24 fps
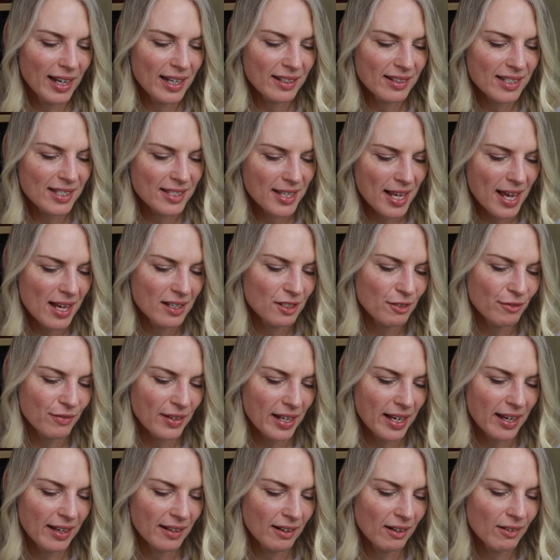like the sound of
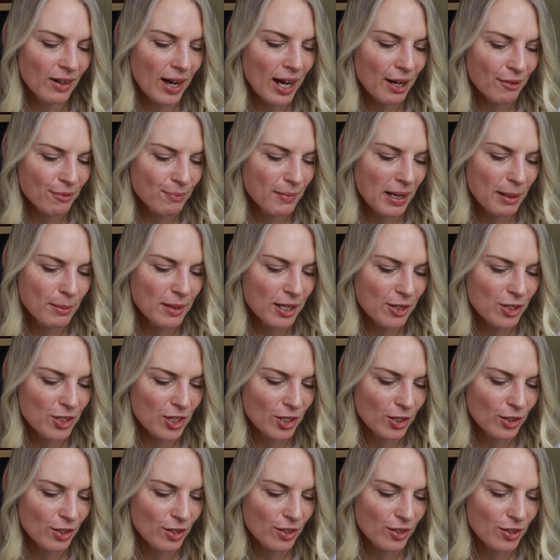that. I'll have maybe I
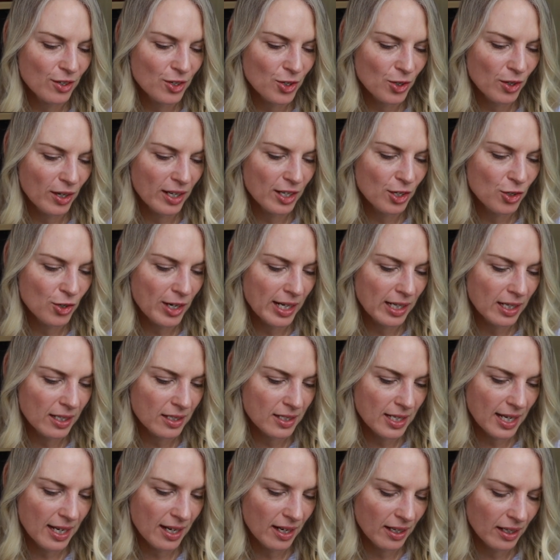should go try and track
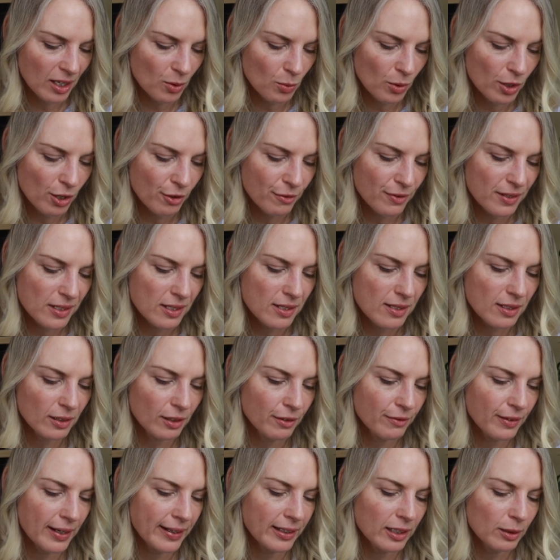it down. I wonder if it's still
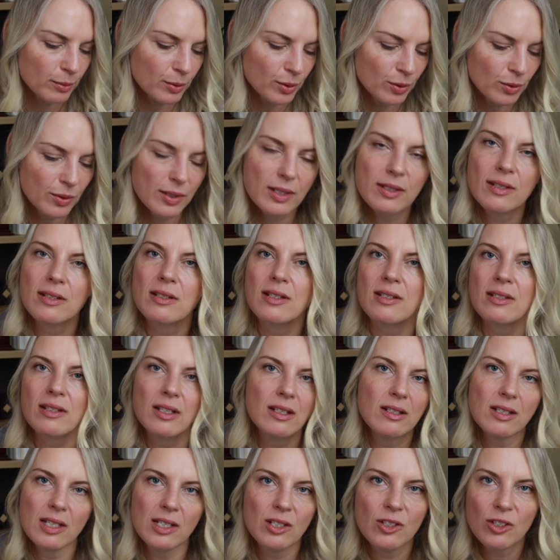available. Is it
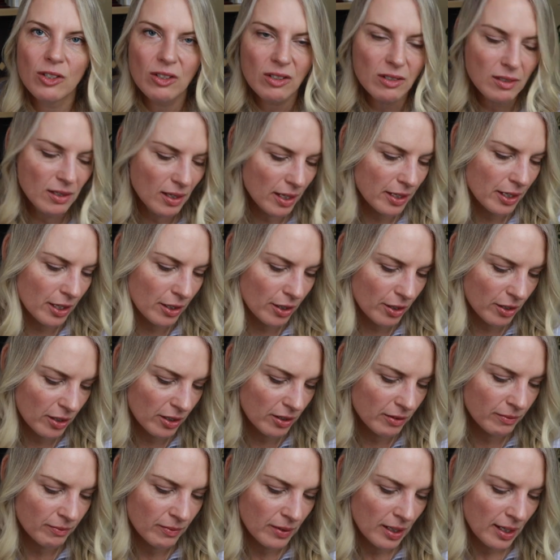discontinued? I don't
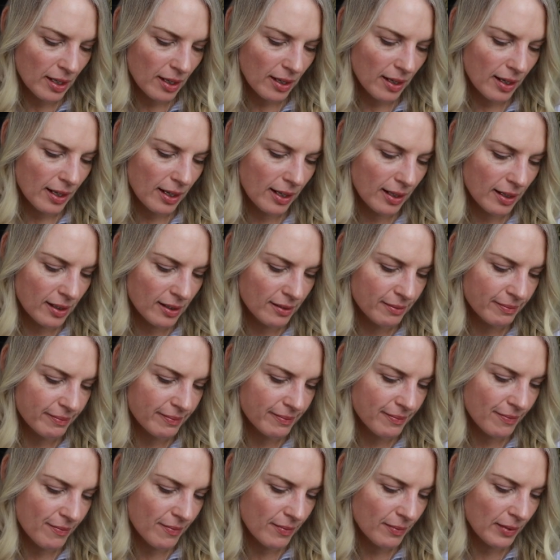know.
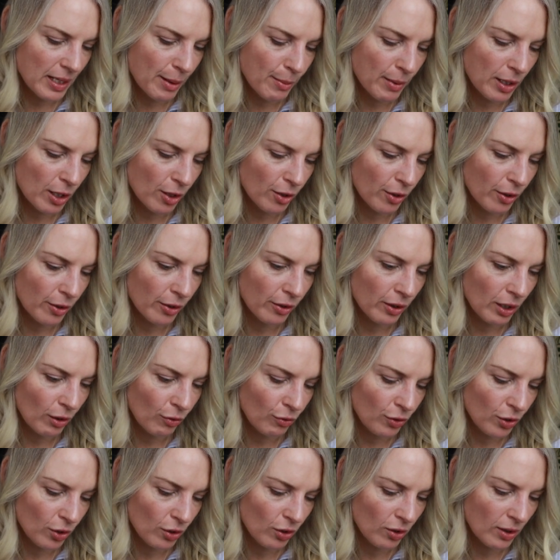Um, let me know
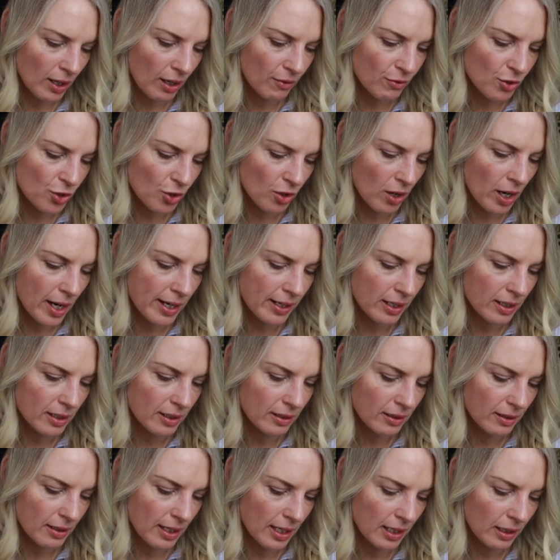if you have tried
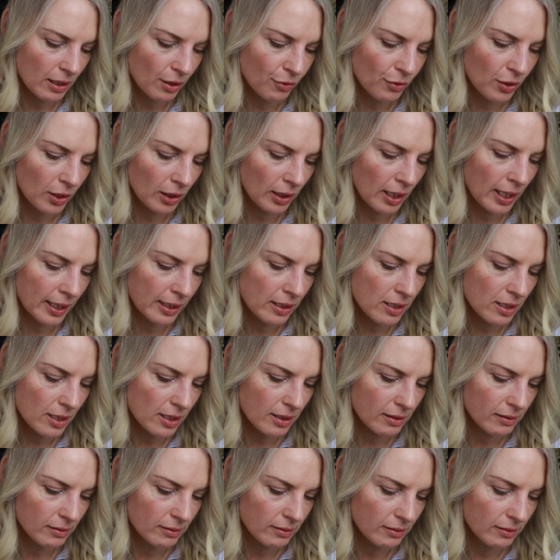it and if you liked
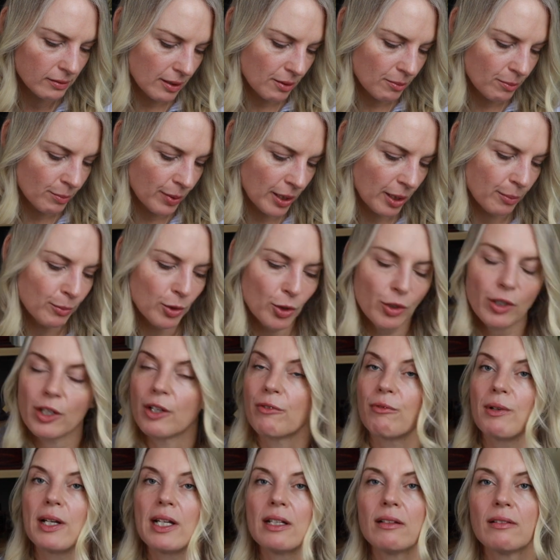it. But I'm not going
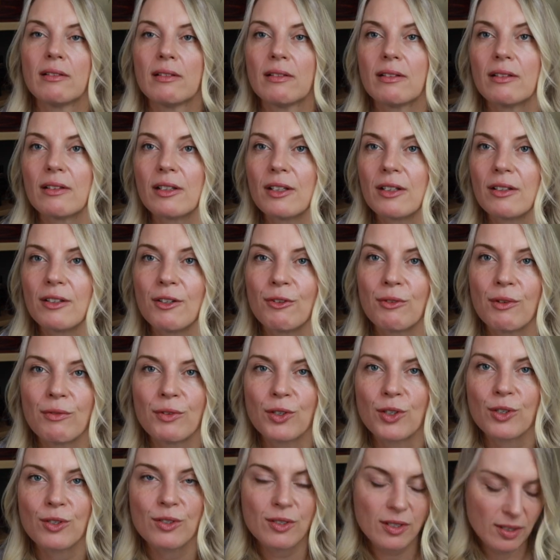to read the
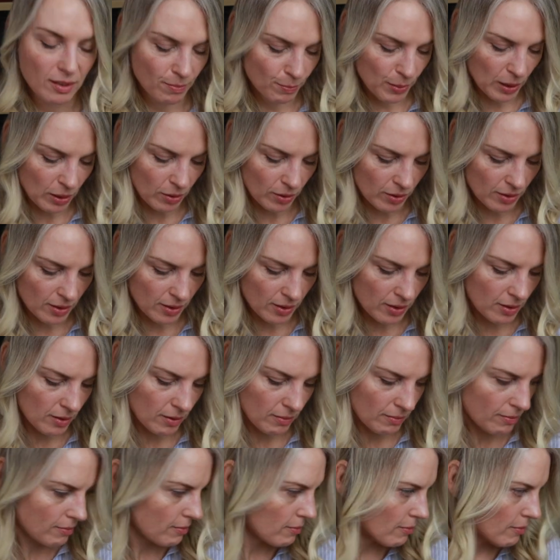reviews
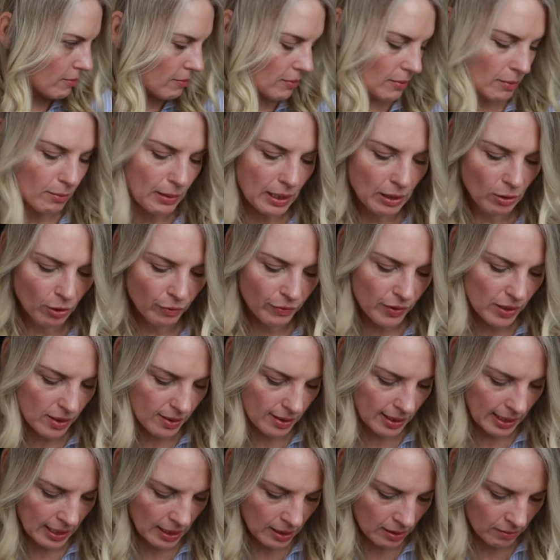because, I mean,
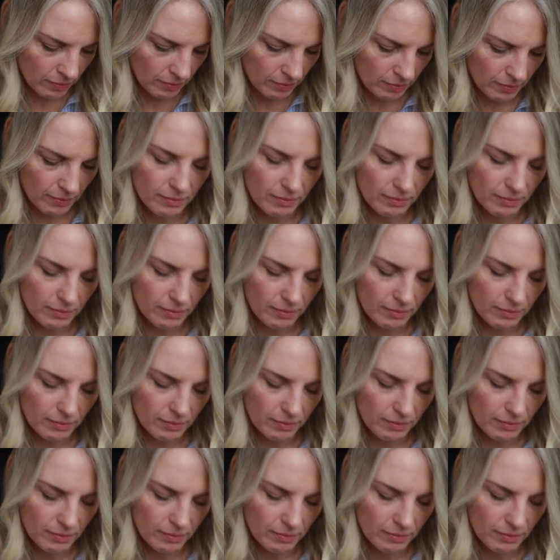obviously